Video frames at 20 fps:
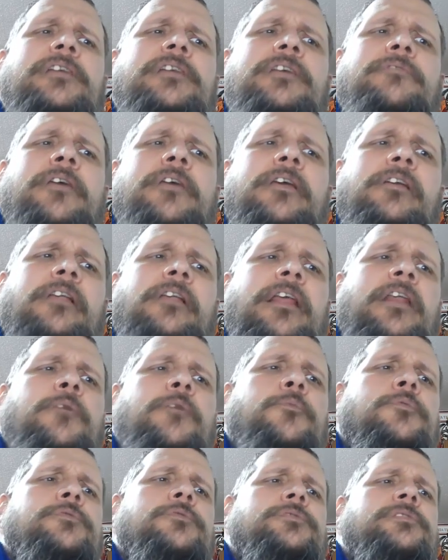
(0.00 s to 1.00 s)

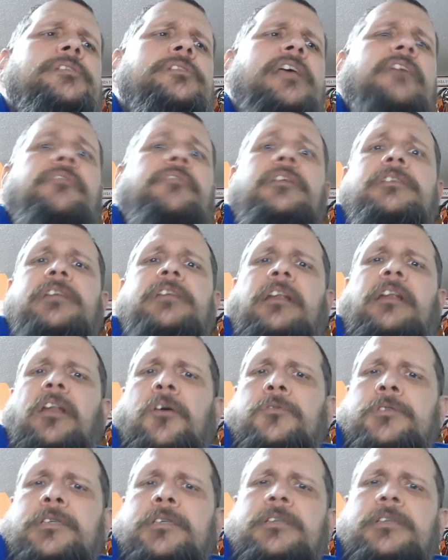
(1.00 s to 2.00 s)
deregulated was savings and
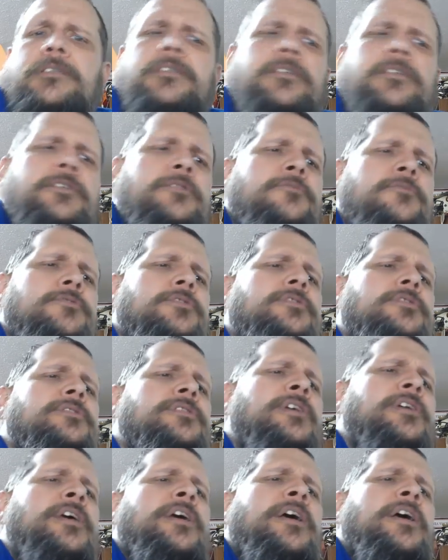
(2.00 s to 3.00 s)
loans
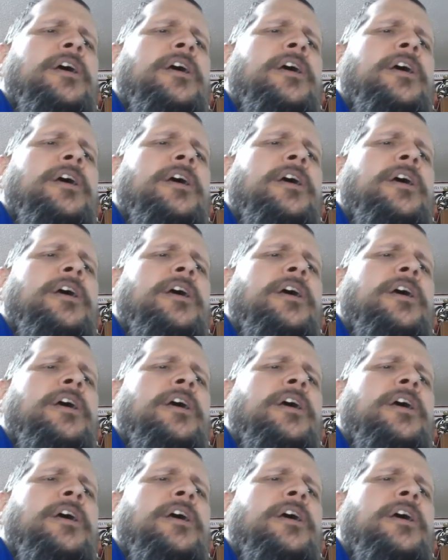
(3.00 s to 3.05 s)
institutions.